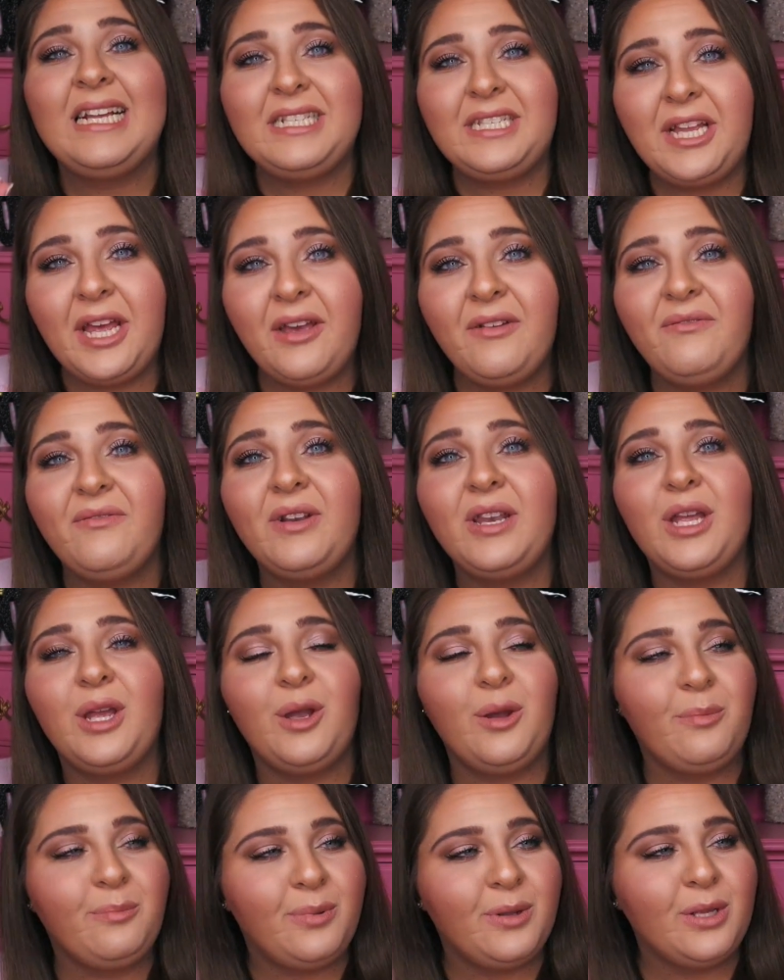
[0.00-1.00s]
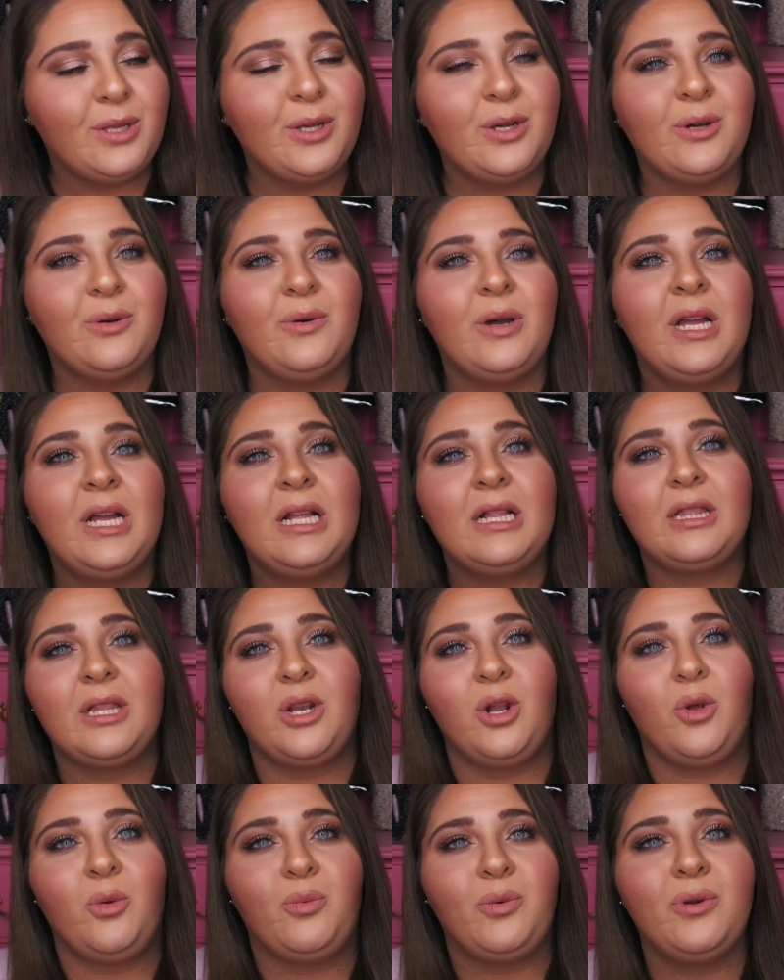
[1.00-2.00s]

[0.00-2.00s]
Tiffany blue little